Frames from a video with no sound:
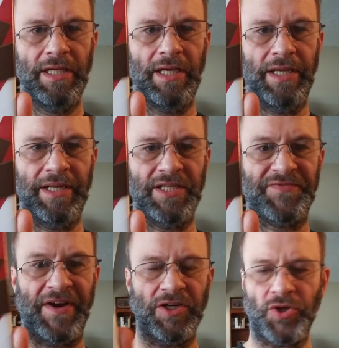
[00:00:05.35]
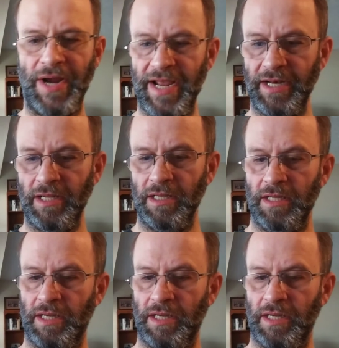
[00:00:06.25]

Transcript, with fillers: It is fair trade,